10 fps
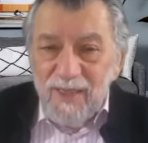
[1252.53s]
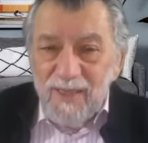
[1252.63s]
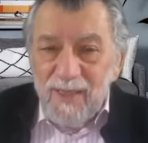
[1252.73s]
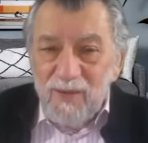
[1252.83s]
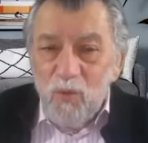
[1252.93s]

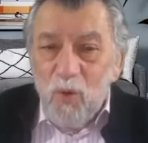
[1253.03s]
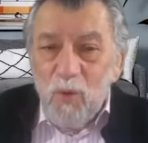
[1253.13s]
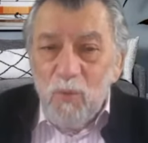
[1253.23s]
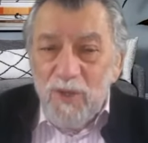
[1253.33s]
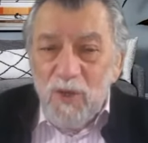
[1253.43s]
that
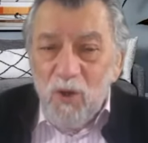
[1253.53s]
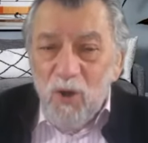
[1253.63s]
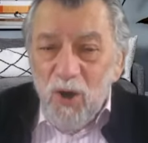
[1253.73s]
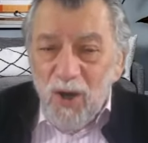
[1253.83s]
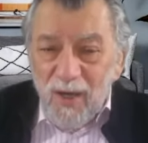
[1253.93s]
all we
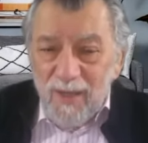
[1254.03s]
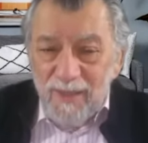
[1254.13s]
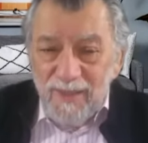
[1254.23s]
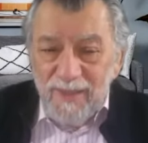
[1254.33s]
are